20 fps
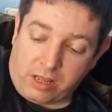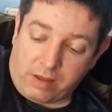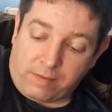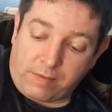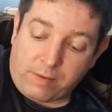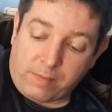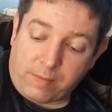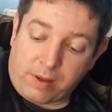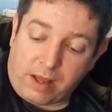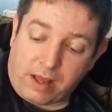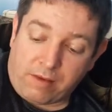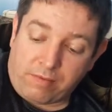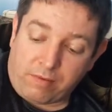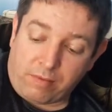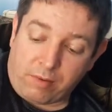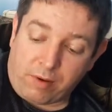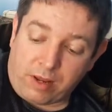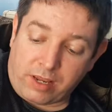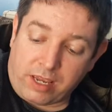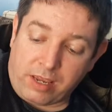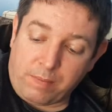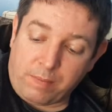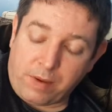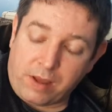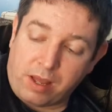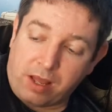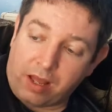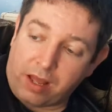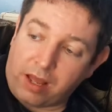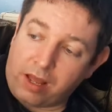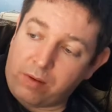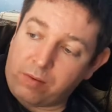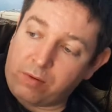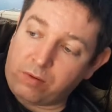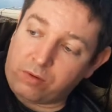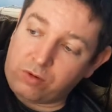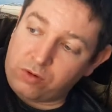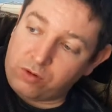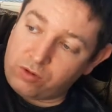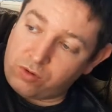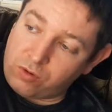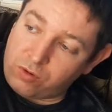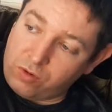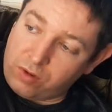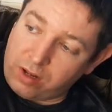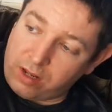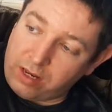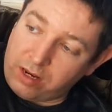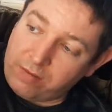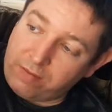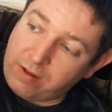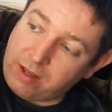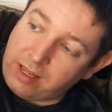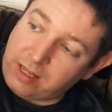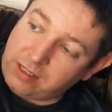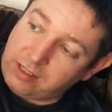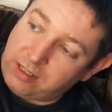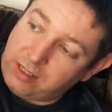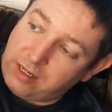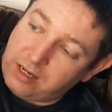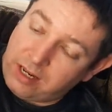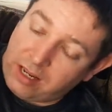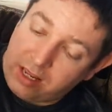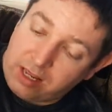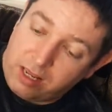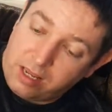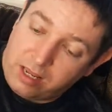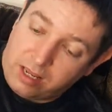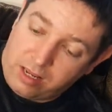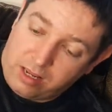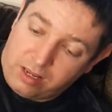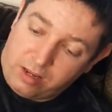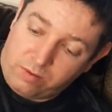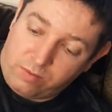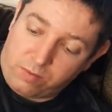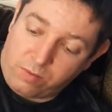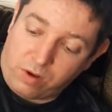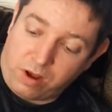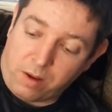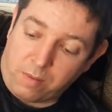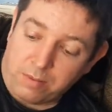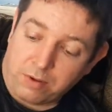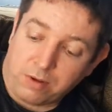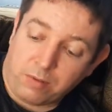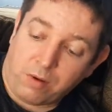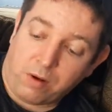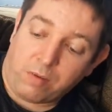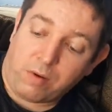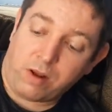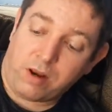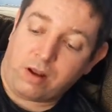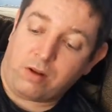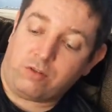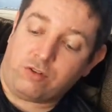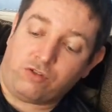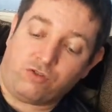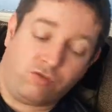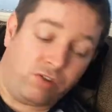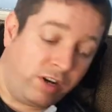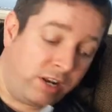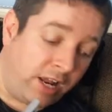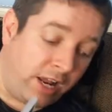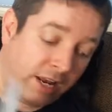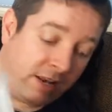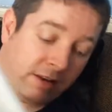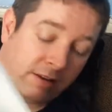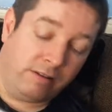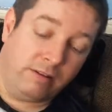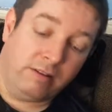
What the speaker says: If I want to keep it, I will do so, and if it isn't up to what I want, I'll just trade it in.